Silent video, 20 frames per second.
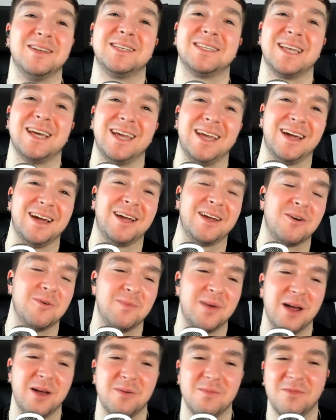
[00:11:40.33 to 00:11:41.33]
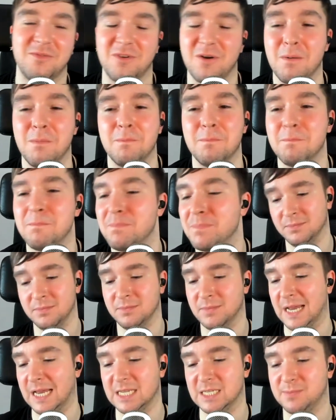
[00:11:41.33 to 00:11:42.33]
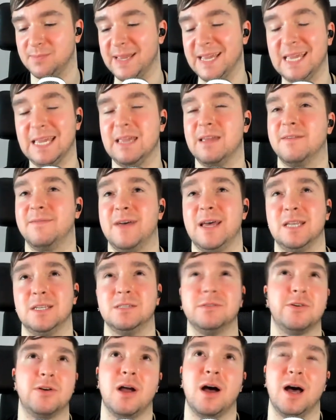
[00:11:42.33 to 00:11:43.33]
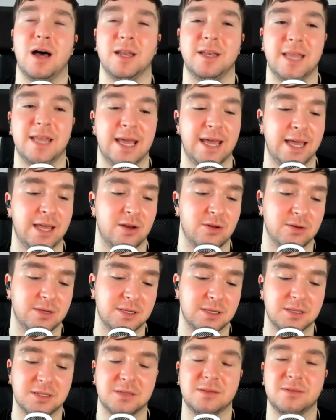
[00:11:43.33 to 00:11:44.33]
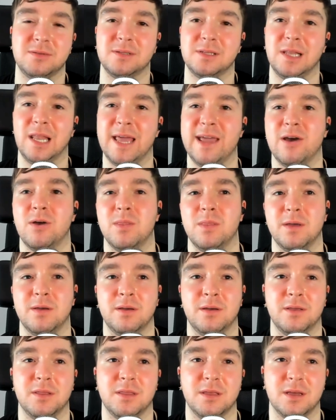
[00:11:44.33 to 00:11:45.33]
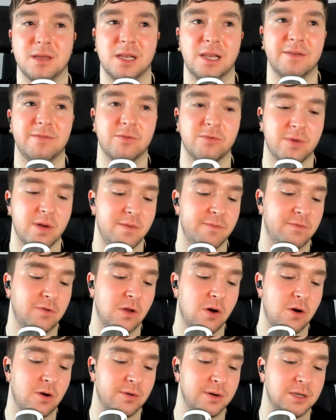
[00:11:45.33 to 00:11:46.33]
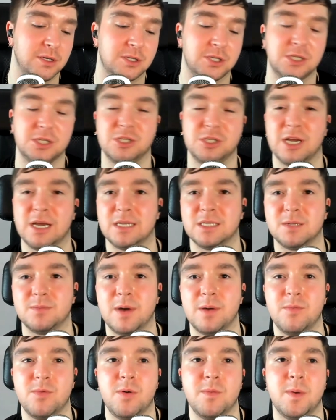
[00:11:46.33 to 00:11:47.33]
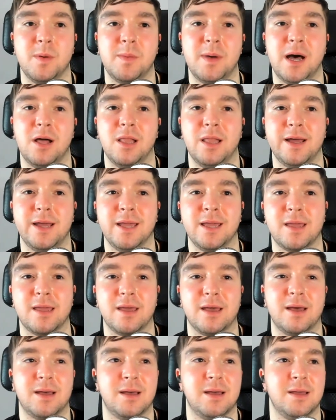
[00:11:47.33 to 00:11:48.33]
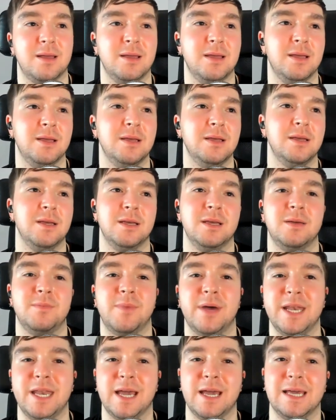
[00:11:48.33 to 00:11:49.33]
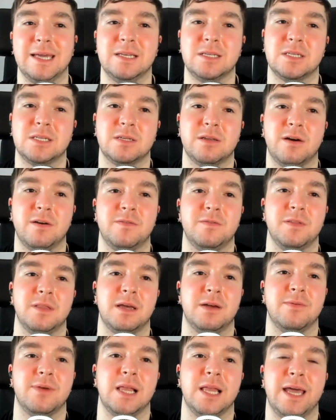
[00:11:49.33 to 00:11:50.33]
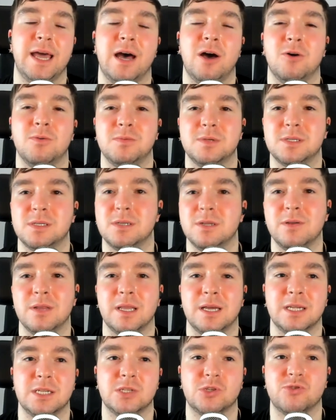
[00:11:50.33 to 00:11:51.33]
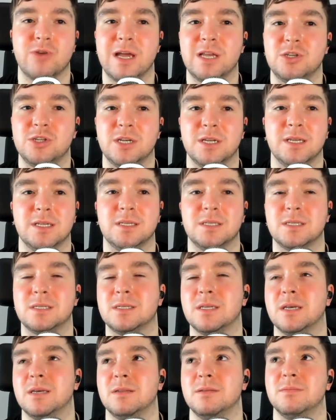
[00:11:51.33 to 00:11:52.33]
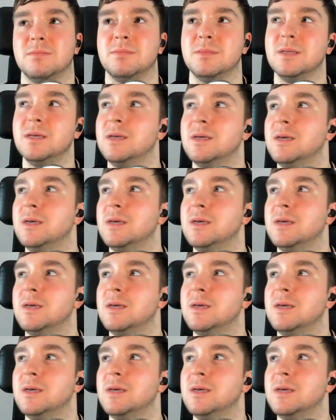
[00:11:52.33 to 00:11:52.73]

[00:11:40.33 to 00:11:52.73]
It's like I come home from a speaking event or a hard day and I'll just lay on the, the living room floor and chat to my mum about like uh, my day and stuff. And that really helps doing like stretches and